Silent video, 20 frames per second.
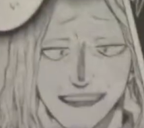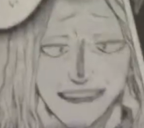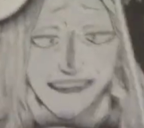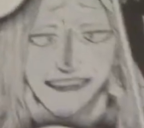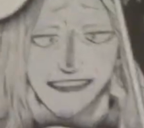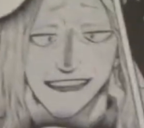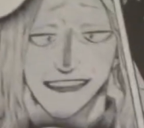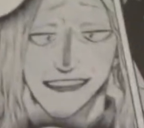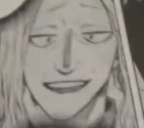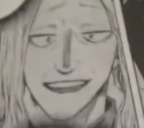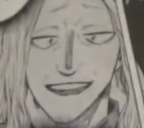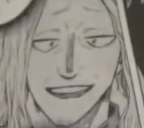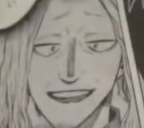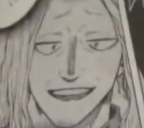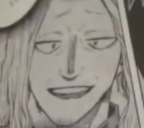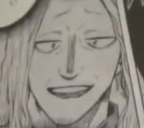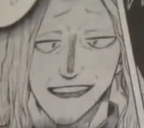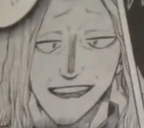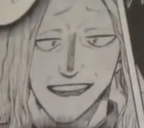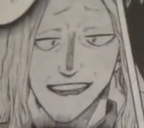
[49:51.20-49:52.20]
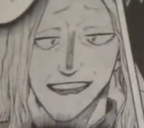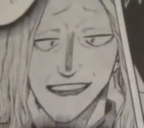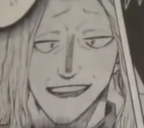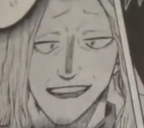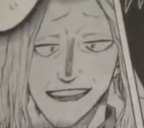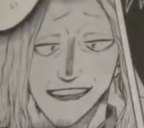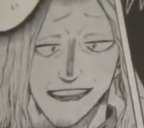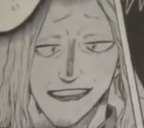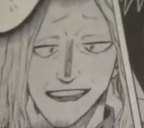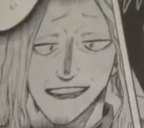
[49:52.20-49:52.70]
on a page.
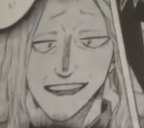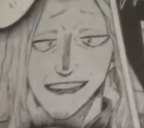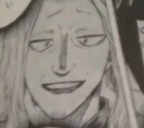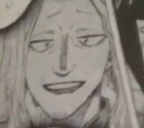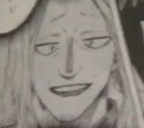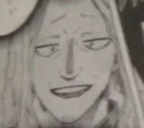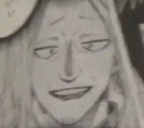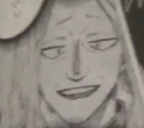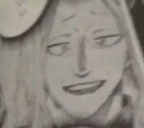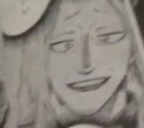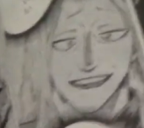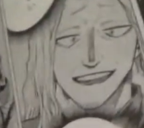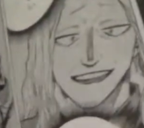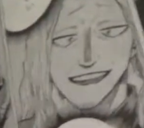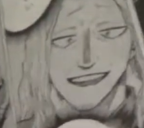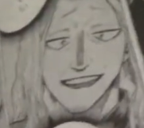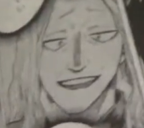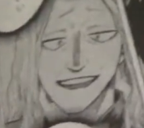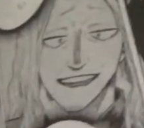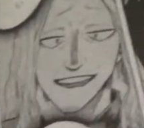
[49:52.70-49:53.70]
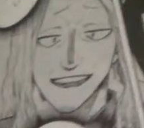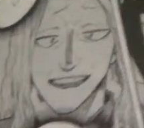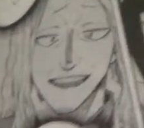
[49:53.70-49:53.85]
it's ink on